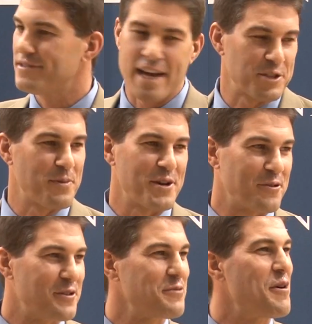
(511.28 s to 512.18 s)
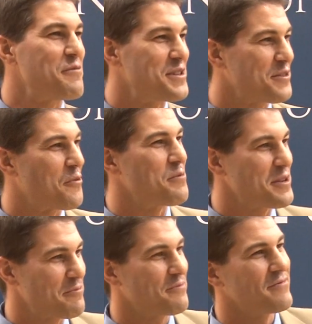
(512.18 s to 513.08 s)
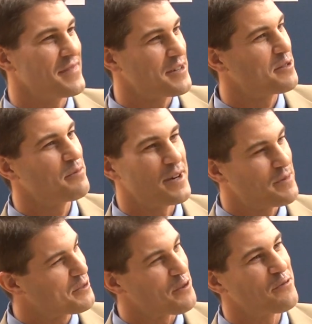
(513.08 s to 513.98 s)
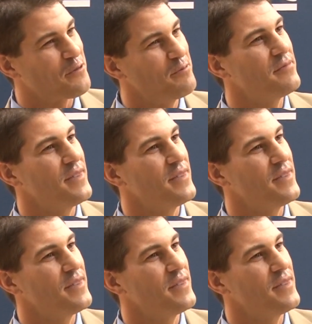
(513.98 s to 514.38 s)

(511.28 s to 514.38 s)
how special this moment is for me. I'll be truthful.